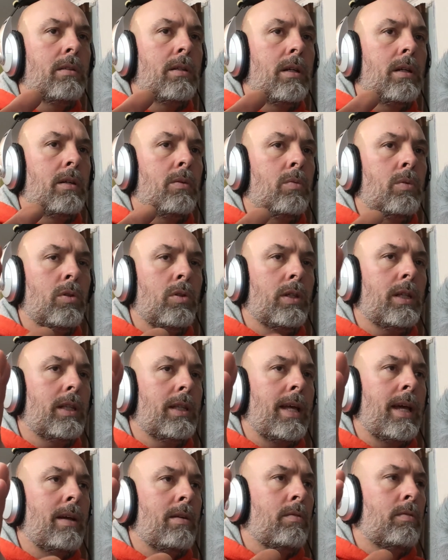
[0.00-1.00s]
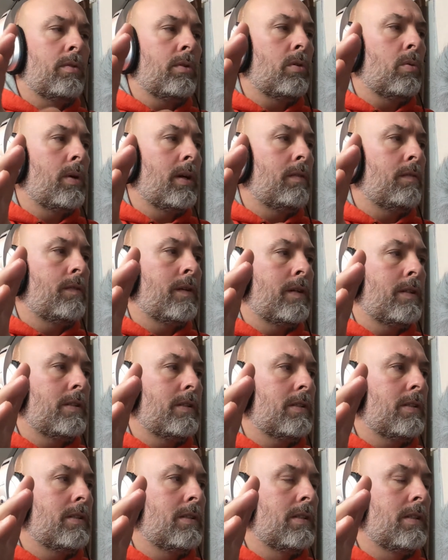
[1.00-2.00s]
We'll look at that real quick
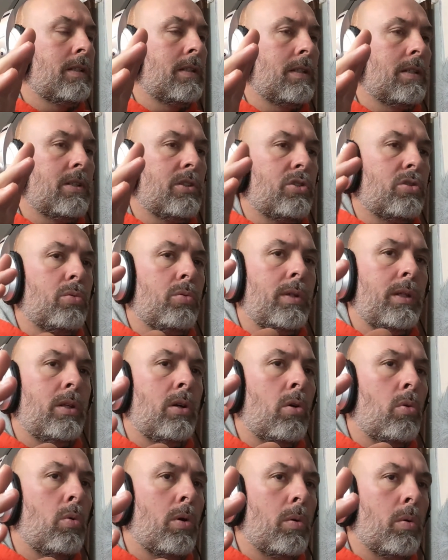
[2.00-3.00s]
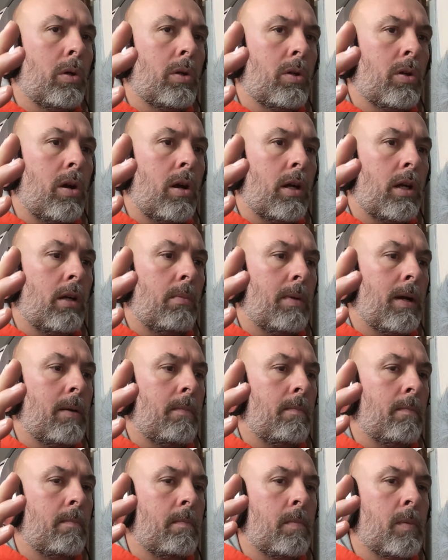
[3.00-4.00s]
first, just so we know what we're talking about.
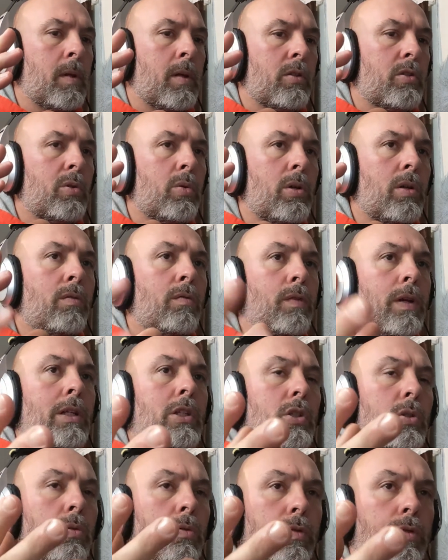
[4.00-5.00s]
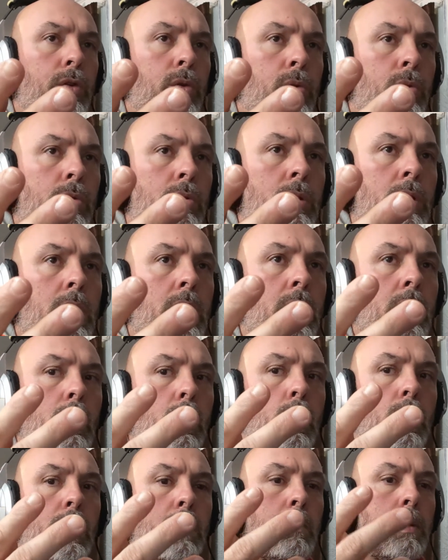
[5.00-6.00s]
So conventional fuel
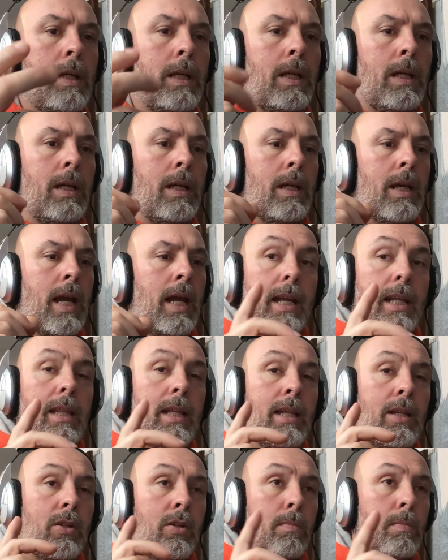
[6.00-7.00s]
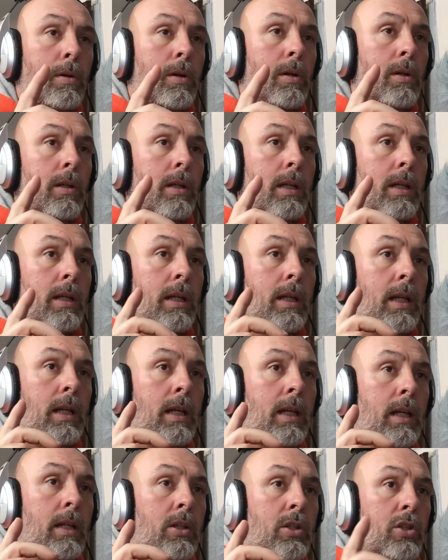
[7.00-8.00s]
would be anything that you burn in
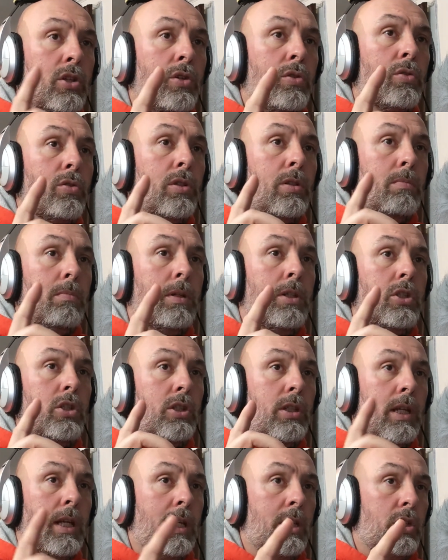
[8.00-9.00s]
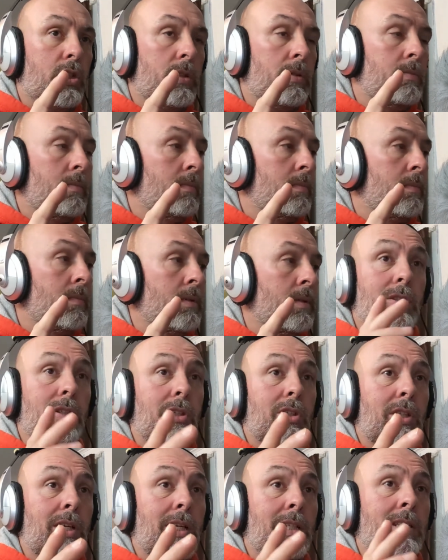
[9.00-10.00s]
an internal combustion engine,
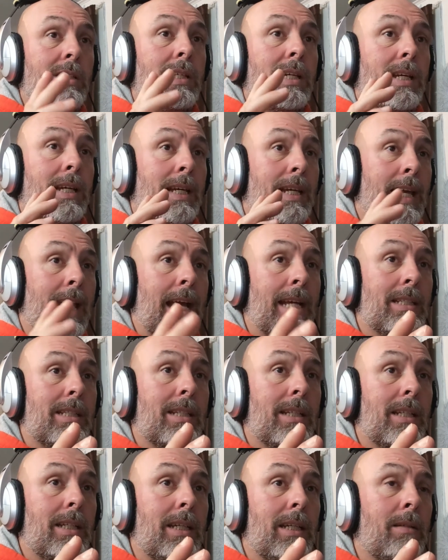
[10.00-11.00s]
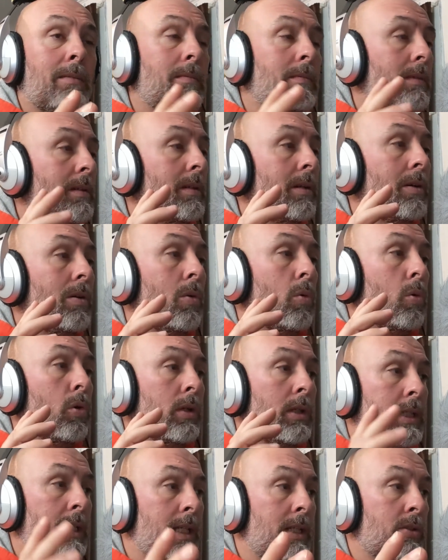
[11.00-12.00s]
such as gasoline or
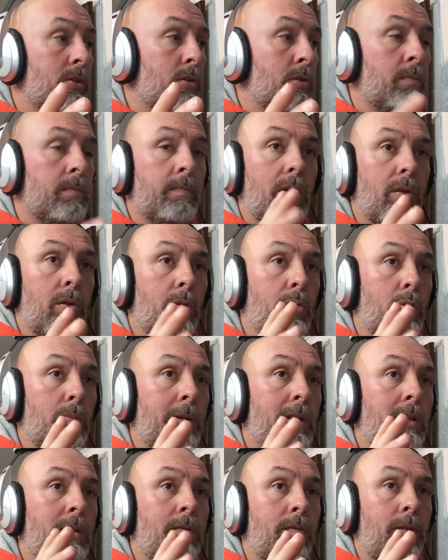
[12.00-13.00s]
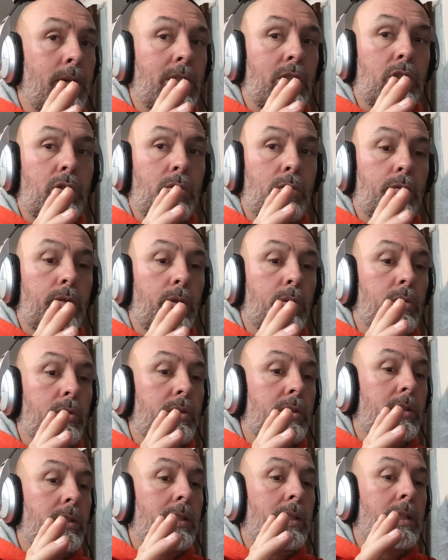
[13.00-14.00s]
diesel. Those would be conventional fuels.